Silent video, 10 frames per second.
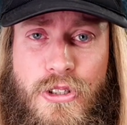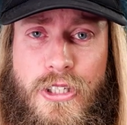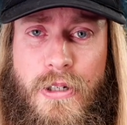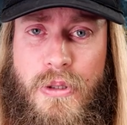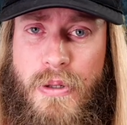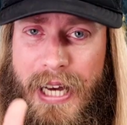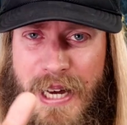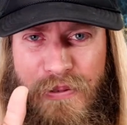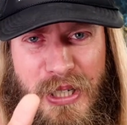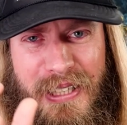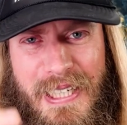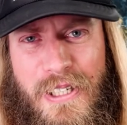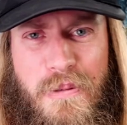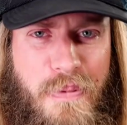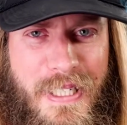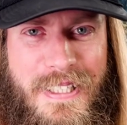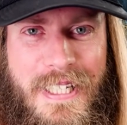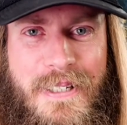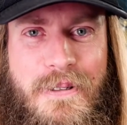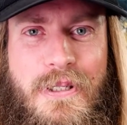show you every little piece I
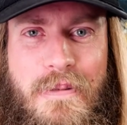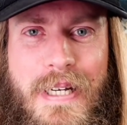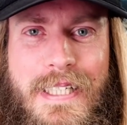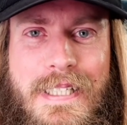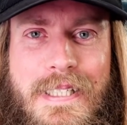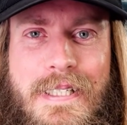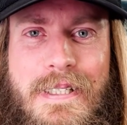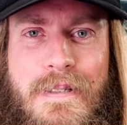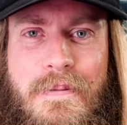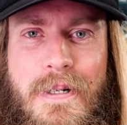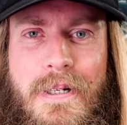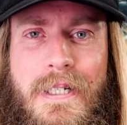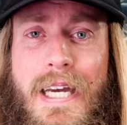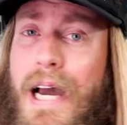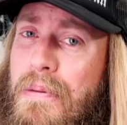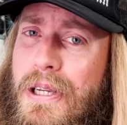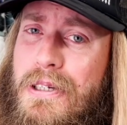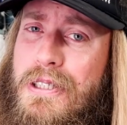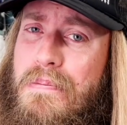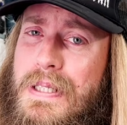use to make this system work. I will
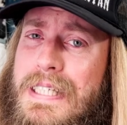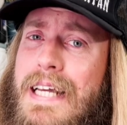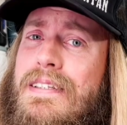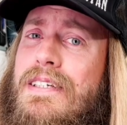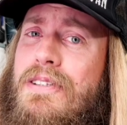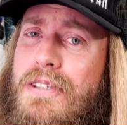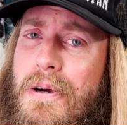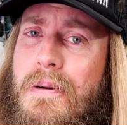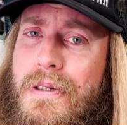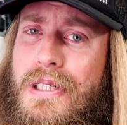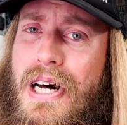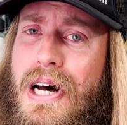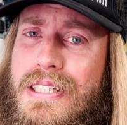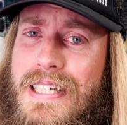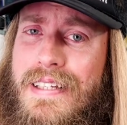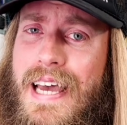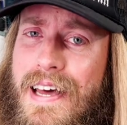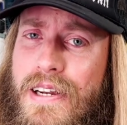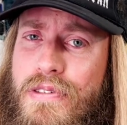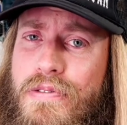also present the total cost at the
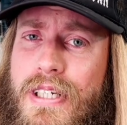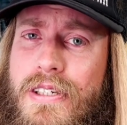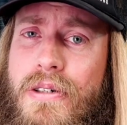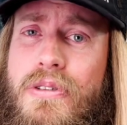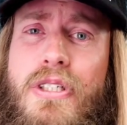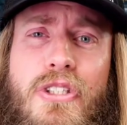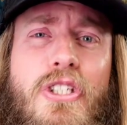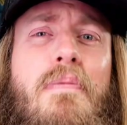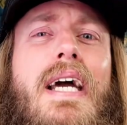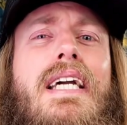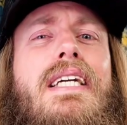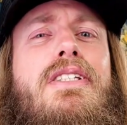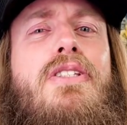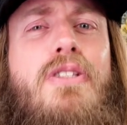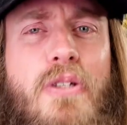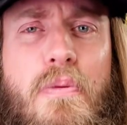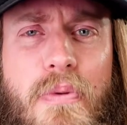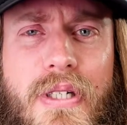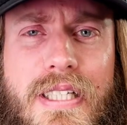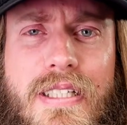end of the video, just to make it
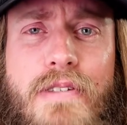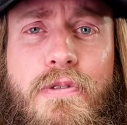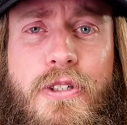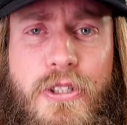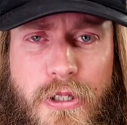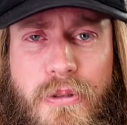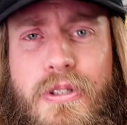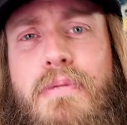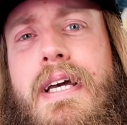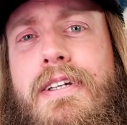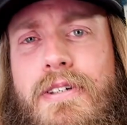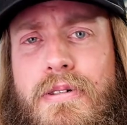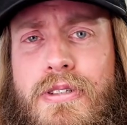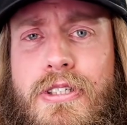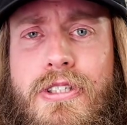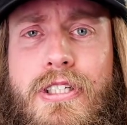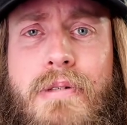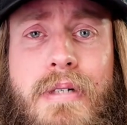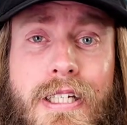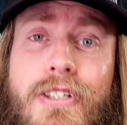super easy for you to make your own
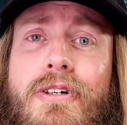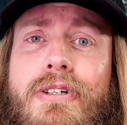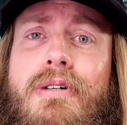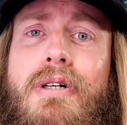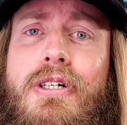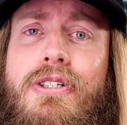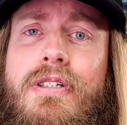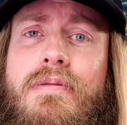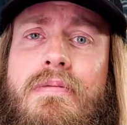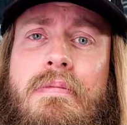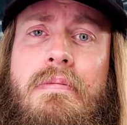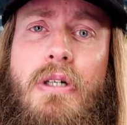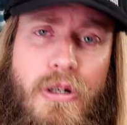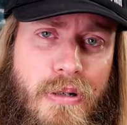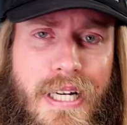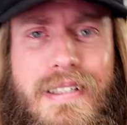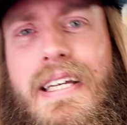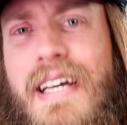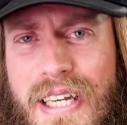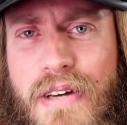system in your garage. Alright,
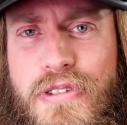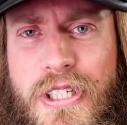enough